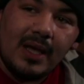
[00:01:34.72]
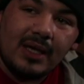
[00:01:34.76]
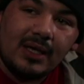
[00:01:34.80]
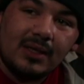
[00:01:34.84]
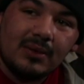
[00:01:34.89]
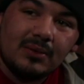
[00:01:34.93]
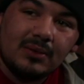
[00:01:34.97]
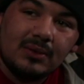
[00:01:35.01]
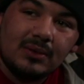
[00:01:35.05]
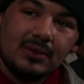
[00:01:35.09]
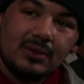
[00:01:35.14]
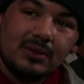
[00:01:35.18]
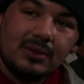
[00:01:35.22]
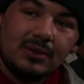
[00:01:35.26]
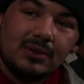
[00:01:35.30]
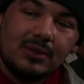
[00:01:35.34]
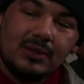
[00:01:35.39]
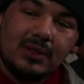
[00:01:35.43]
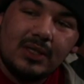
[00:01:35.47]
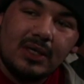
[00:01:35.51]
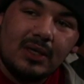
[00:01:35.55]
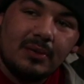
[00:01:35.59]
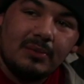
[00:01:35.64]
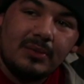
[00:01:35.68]
It can
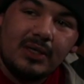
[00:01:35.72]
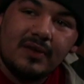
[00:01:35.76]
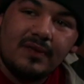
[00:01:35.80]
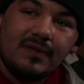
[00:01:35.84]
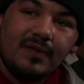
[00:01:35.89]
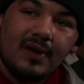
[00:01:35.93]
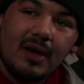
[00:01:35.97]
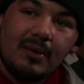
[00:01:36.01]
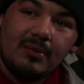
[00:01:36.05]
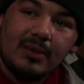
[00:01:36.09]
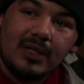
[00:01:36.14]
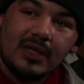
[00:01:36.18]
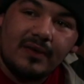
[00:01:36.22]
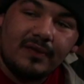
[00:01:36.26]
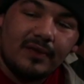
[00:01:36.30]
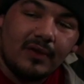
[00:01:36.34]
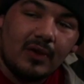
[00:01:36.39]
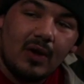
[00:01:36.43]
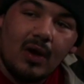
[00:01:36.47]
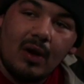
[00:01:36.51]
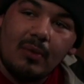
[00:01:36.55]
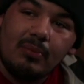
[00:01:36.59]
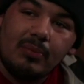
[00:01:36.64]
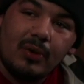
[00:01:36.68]
be your family. If
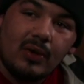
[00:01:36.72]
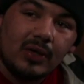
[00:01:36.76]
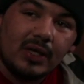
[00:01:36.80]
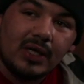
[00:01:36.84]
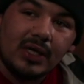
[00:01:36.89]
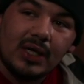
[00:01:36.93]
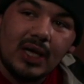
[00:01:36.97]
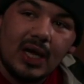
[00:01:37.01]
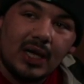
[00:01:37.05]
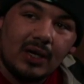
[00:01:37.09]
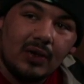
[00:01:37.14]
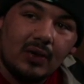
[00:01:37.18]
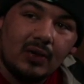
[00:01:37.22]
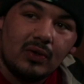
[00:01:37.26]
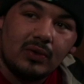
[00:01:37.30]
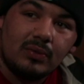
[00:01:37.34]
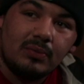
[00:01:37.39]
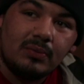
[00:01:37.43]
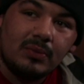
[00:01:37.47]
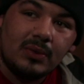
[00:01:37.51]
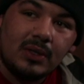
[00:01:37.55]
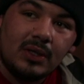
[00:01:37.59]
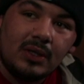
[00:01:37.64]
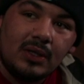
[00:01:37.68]
you've got a broken down
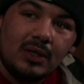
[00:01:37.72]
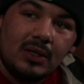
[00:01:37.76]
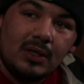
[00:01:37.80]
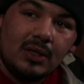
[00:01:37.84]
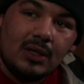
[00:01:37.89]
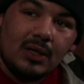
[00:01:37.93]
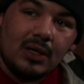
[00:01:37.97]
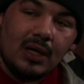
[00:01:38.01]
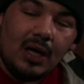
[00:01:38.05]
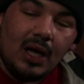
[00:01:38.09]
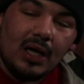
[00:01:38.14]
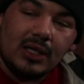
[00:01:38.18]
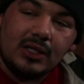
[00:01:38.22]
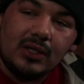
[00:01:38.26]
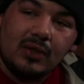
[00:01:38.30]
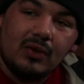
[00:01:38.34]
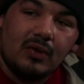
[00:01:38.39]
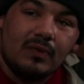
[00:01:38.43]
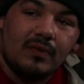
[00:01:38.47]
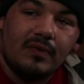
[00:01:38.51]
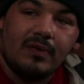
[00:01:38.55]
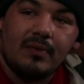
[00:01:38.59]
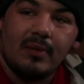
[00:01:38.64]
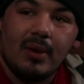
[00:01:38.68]
home and you
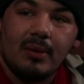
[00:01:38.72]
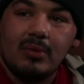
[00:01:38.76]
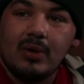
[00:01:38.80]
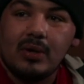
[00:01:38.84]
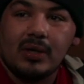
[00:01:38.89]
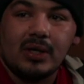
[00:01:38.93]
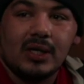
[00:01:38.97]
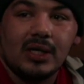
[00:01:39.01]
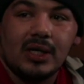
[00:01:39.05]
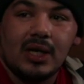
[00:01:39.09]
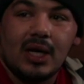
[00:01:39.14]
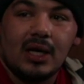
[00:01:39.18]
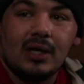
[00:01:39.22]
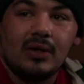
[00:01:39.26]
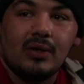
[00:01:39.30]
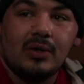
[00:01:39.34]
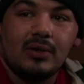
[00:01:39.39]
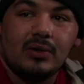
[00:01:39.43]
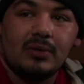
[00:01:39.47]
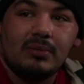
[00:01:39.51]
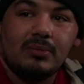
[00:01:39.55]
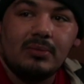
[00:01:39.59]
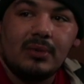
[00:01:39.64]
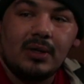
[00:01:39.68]
come from a broken down
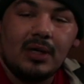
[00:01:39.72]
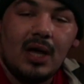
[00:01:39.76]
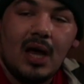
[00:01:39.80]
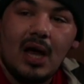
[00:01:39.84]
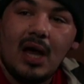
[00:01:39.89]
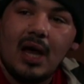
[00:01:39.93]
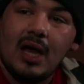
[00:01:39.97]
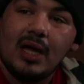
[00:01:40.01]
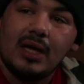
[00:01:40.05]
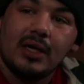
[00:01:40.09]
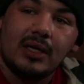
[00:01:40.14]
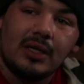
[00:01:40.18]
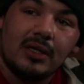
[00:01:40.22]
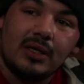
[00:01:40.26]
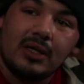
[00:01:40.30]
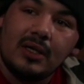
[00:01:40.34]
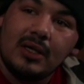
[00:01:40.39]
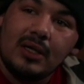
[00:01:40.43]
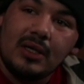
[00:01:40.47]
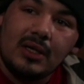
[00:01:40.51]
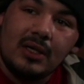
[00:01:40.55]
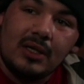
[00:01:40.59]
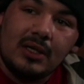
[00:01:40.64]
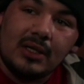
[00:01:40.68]
home and
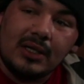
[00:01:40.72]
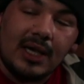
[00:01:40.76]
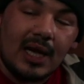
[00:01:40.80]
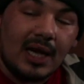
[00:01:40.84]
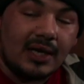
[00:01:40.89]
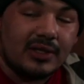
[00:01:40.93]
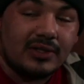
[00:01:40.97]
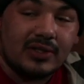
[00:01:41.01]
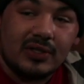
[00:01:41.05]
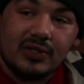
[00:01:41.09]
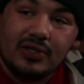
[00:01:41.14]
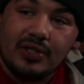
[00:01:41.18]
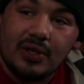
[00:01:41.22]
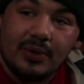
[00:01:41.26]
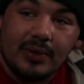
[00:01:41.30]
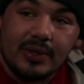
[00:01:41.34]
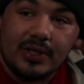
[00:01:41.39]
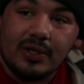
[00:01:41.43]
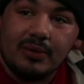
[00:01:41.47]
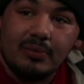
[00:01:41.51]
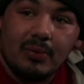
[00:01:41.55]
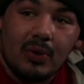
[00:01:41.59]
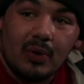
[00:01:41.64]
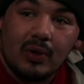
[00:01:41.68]
gangs are
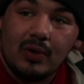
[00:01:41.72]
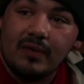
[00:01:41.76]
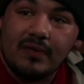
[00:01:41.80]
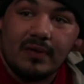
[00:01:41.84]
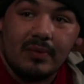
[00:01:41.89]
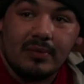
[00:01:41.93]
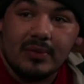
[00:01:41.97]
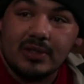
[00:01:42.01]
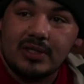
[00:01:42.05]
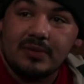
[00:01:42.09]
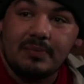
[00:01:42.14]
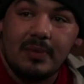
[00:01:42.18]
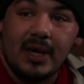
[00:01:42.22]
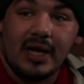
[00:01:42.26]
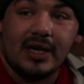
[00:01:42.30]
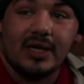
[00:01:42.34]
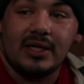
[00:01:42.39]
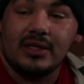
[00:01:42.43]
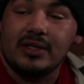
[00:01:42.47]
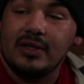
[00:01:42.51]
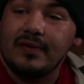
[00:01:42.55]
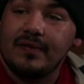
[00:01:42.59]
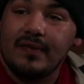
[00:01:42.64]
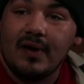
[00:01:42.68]
showing you more love and respect
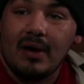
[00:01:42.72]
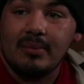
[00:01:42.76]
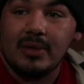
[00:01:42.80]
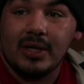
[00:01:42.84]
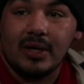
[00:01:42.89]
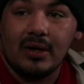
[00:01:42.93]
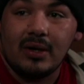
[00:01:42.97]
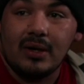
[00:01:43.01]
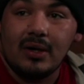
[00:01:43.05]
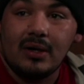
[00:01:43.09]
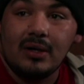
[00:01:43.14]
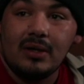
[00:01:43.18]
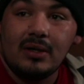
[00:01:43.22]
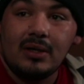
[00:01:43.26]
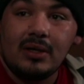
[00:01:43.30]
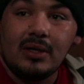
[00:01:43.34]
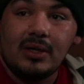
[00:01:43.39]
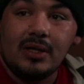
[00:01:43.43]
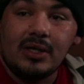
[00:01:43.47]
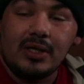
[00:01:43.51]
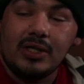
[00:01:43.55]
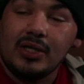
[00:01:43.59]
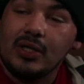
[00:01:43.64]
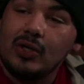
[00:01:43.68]
than your family are,
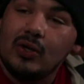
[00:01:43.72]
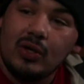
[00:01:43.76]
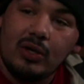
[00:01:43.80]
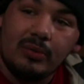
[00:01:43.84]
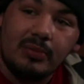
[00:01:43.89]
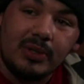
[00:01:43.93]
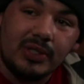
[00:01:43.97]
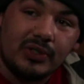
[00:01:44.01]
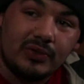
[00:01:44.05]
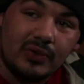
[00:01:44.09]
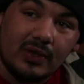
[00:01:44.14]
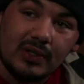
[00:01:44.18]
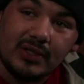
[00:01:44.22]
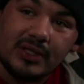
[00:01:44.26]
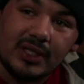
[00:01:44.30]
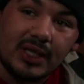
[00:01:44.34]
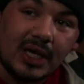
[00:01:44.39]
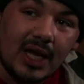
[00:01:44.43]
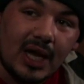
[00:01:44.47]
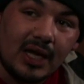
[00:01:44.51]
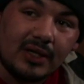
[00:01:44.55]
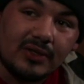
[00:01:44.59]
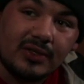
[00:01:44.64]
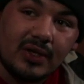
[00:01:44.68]
you're going to be drawn to
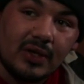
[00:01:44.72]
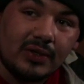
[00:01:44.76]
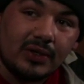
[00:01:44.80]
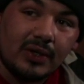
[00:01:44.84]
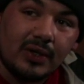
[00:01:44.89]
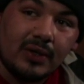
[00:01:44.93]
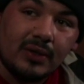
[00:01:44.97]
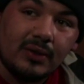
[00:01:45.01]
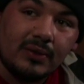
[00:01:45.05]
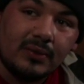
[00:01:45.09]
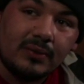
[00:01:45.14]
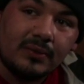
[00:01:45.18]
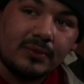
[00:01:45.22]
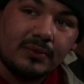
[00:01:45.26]
gangs, aren't you?